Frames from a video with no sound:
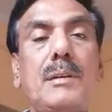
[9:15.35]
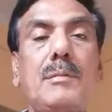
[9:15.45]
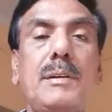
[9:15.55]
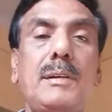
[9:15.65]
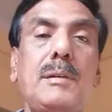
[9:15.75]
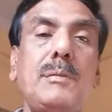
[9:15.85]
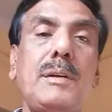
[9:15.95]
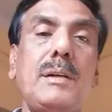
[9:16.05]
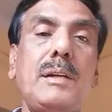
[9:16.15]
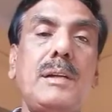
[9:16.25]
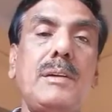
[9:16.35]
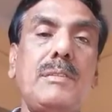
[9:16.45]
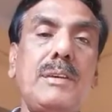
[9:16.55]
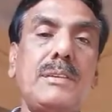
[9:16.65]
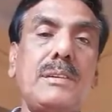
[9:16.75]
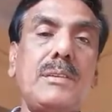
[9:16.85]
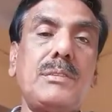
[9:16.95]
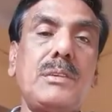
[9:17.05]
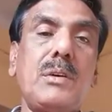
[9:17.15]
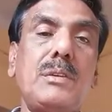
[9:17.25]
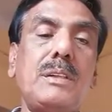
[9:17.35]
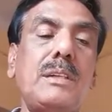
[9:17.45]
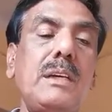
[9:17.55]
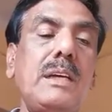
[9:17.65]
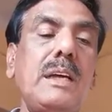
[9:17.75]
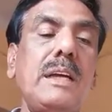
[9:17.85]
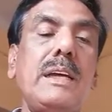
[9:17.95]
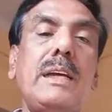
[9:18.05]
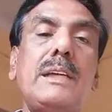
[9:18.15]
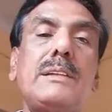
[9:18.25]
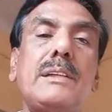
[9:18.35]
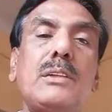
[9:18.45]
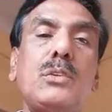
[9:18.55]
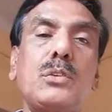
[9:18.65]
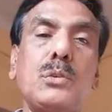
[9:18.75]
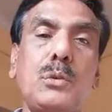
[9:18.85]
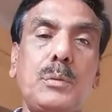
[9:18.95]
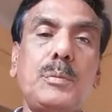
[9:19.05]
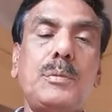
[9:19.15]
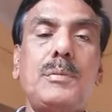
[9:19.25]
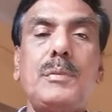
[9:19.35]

multiple reflection of sound is a stethoscope.